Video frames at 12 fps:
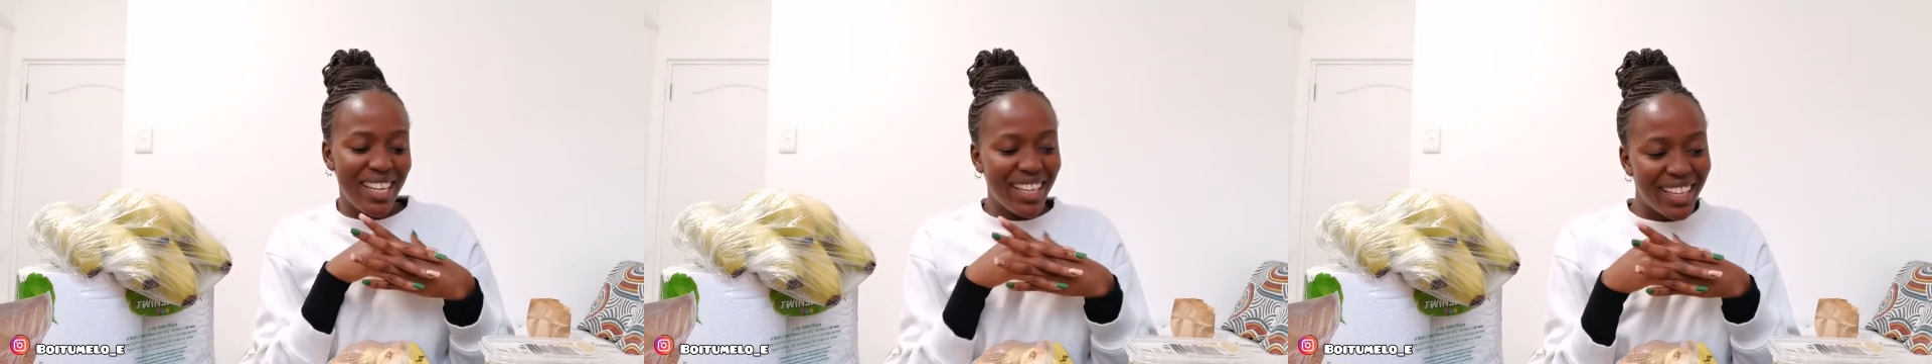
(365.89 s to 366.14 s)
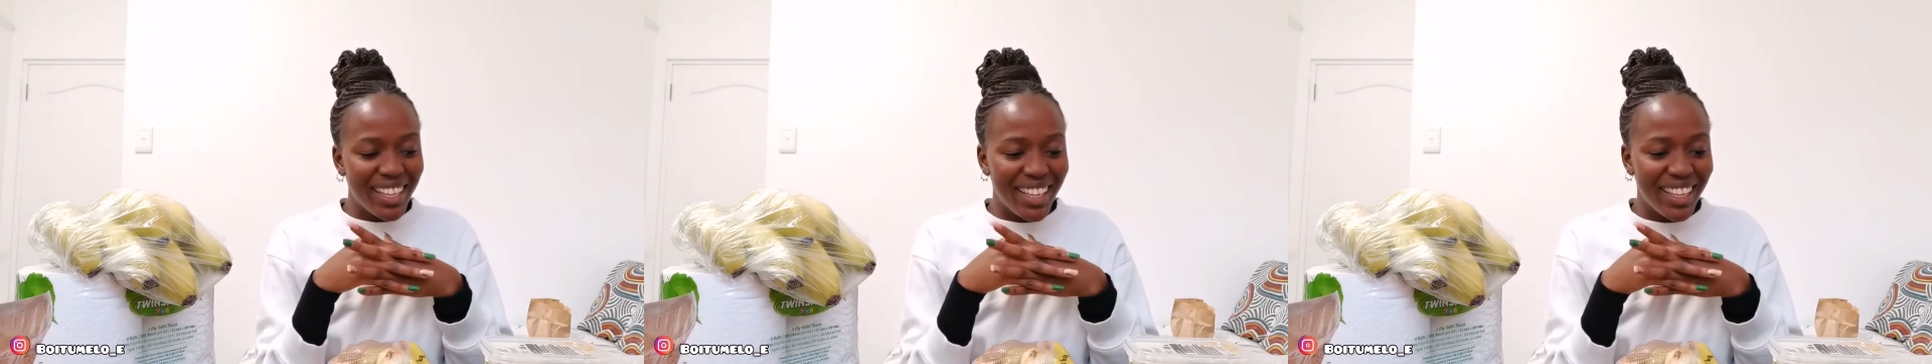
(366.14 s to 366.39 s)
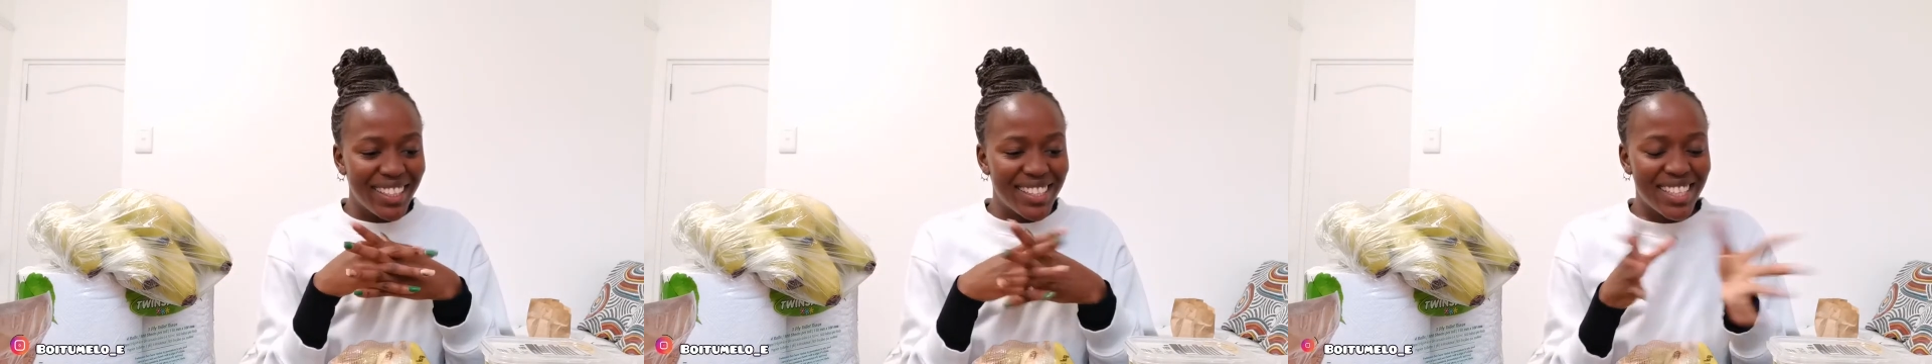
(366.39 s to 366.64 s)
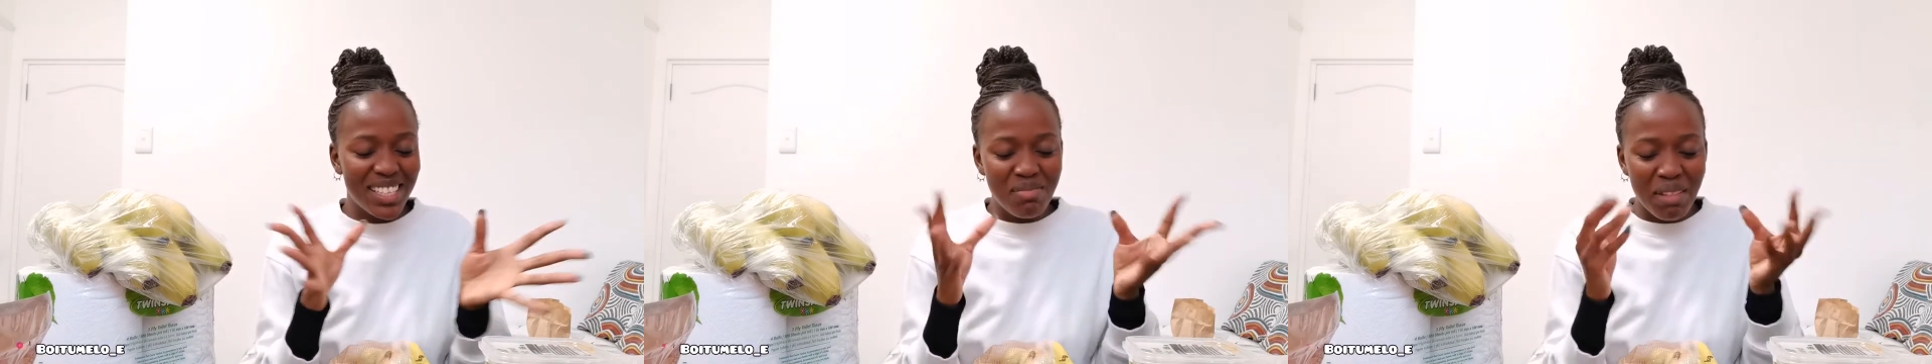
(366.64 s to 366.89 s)
eat.
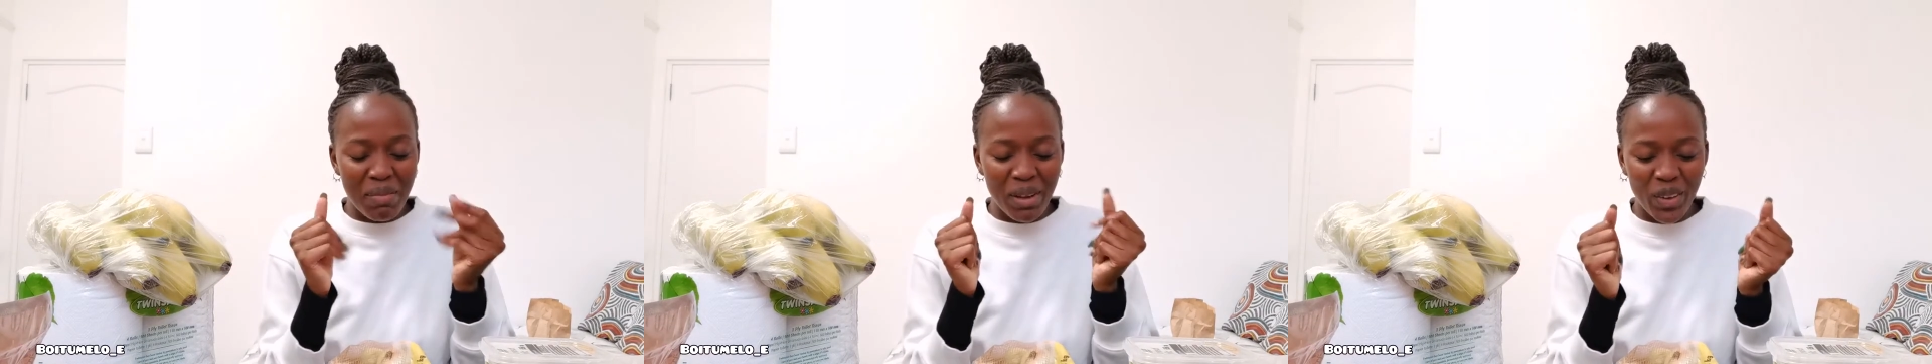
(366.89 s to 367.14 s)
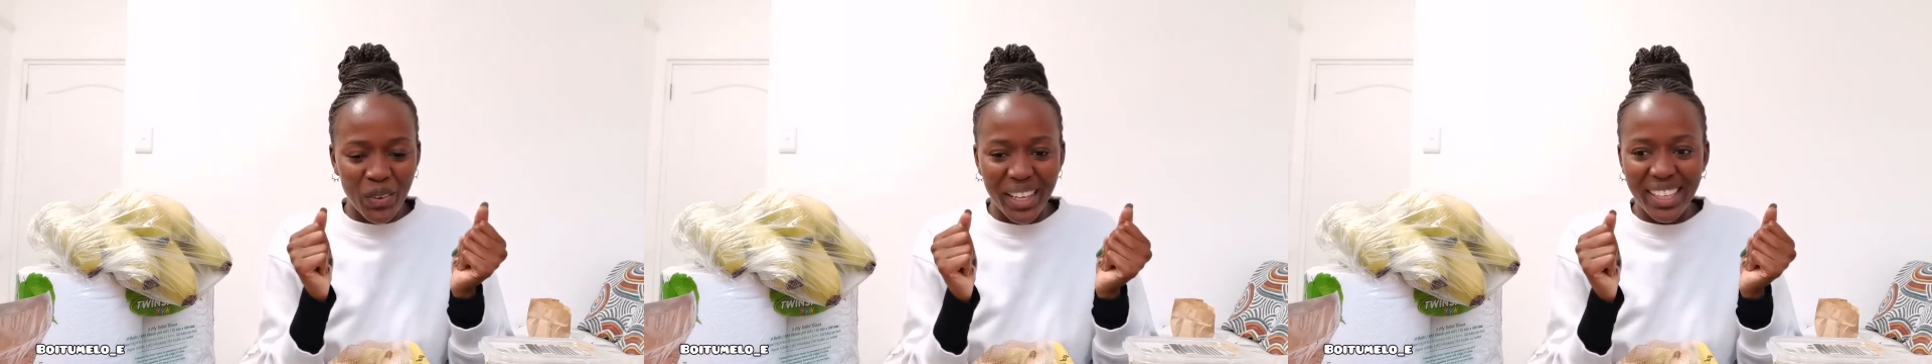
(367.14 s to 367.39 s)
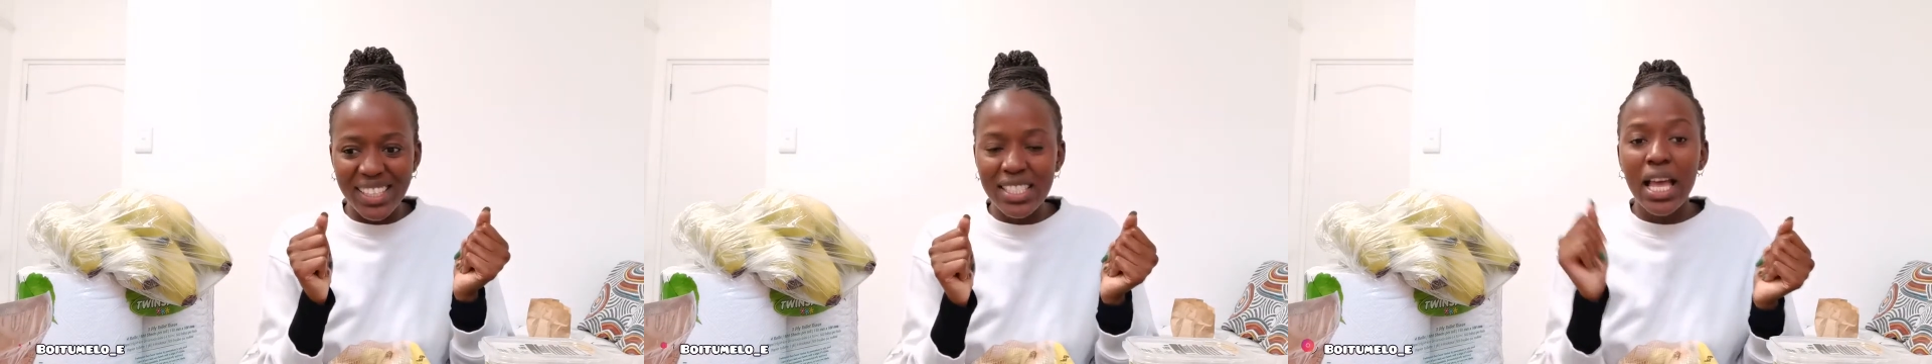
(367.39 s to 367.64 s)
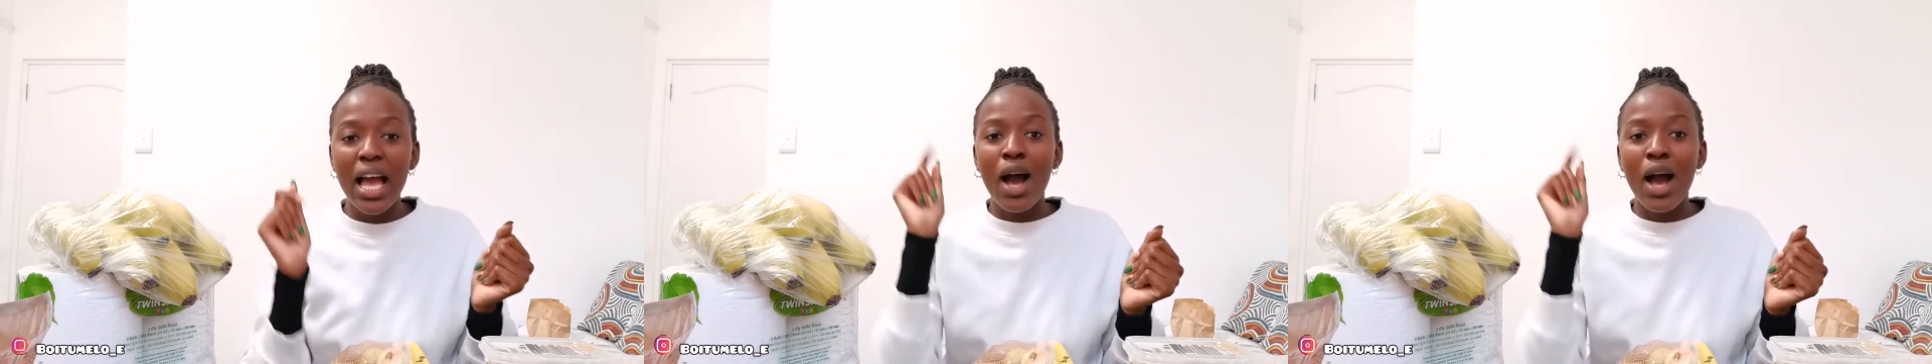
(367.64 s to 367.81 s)
Eat my McGuinness.